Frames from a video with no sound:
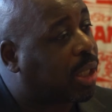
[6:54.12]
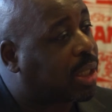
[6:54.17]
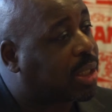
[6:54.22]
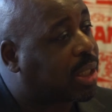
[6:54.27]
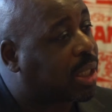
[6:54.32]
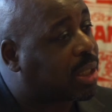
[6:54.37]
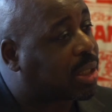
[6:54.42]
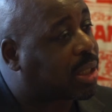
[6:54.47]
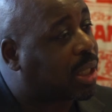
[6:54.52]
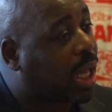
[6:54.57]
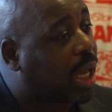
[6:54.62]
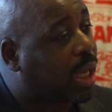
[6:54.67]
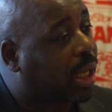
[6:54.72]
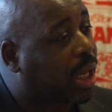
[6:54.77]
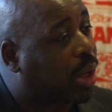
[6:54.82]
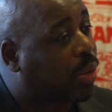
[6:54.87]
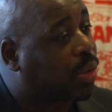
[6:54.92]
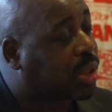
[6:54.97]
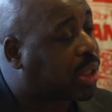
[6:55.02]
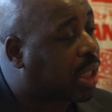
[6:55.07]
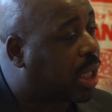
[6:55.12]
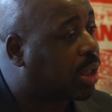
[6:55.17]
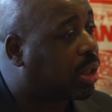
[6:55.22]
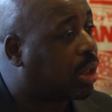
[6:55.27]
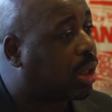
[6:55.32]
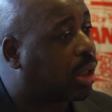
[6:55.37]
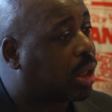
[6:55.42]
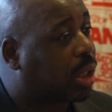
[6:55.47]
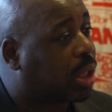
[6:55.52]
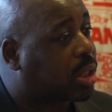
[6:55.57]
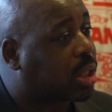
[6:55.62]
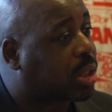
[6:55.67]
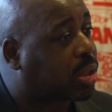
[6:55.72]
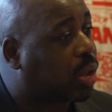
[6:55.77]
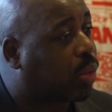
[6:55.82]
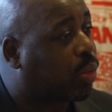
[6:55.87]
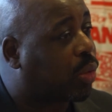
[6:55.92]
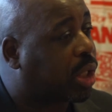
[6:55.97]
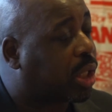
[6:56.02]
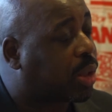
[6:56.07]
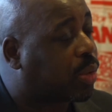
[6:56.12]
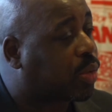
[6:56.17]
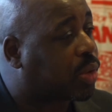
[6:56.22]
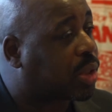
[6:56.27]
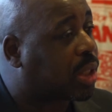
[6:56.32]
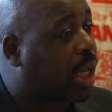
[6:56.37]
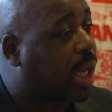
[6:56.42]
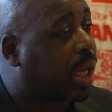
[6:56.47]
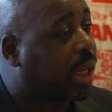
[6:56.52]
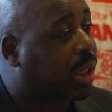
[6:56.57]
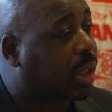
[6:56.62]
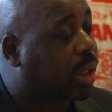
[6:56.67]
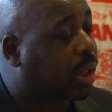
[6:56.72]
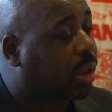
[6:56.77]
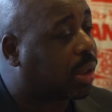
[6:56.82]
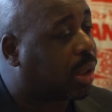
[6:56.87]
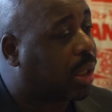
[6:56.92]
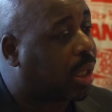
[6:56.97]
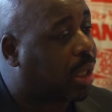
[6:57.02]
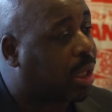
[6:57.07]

honest, it's like I was saying earlier to someone, it was like,